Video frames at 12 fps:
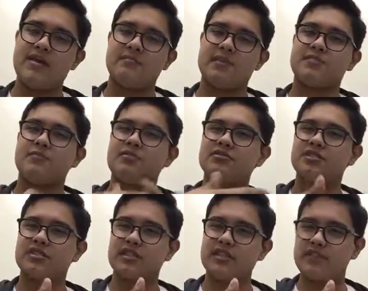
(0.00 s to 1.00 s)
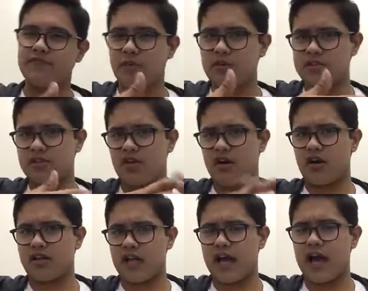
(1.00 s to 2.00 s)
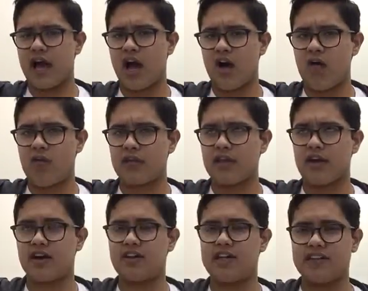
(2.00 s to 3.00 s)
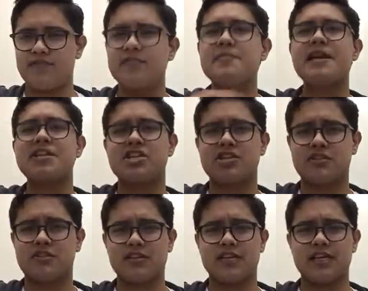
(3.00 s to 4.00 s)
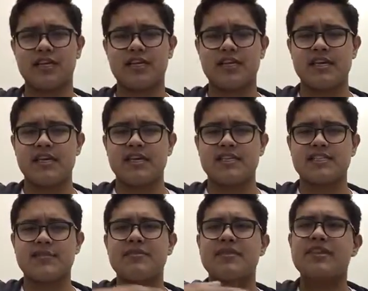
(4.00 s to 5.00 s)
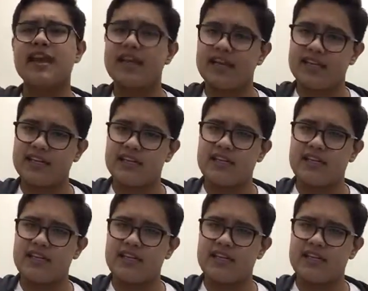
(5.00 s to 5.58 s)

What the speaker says: but it's mostly focused on how on informational and like sympathetic.